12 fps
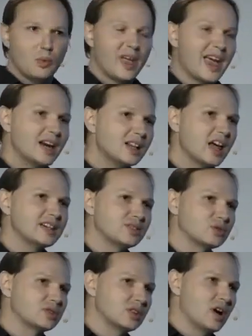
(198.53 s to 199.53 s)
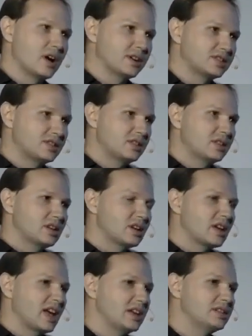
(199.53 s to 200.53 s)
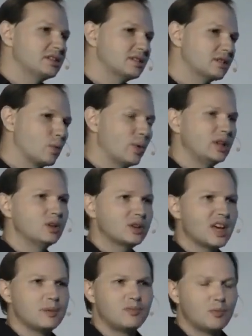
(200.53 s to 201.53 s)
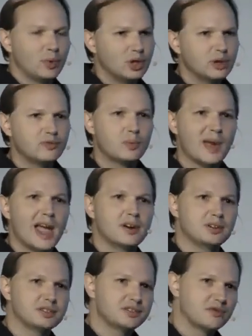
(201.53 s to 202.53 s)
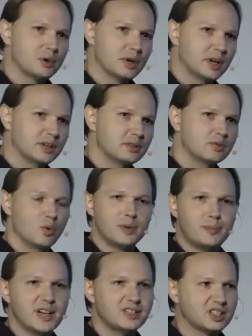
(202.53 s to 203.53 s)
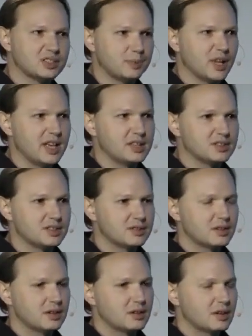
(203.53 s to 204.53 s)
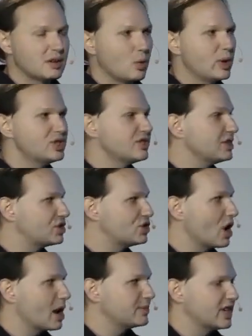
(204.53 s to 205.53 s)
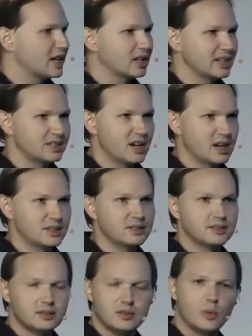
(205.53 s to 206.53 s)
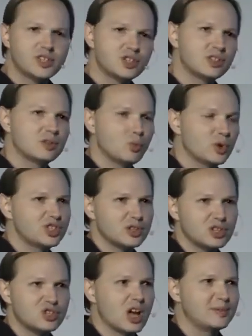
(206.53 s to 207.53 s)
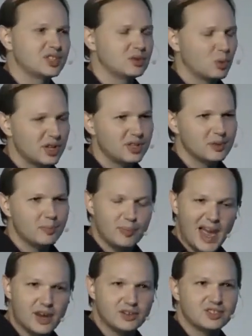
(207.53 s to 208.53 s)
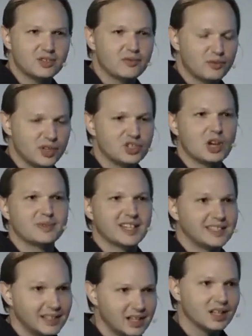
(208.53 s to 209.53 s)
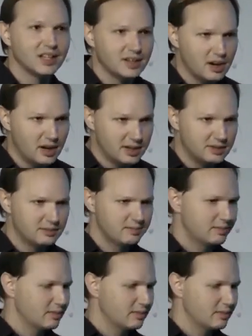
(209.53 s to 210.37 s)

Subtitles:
We analyze those logs, and we look for patterns for what best explains which of these jobs they clicked on, what are the patterns for the jobs they didn't click on,